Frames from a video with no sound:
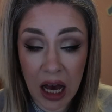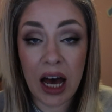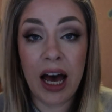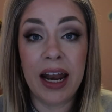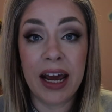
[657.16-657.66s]

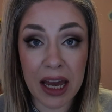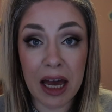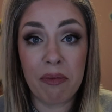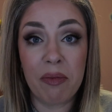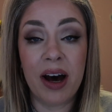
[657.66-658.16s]
And
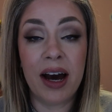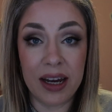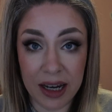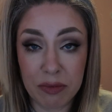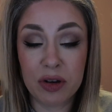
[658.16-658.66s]
I
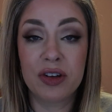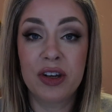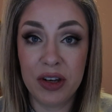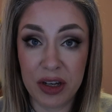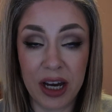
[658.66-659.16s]
am going to
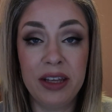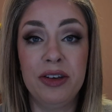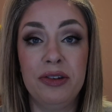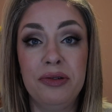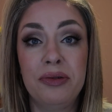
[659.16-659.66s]

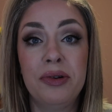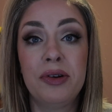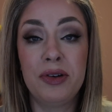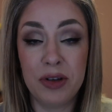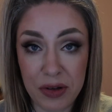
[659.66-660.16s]
continue
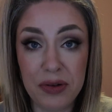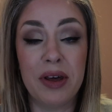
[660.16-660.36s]
to do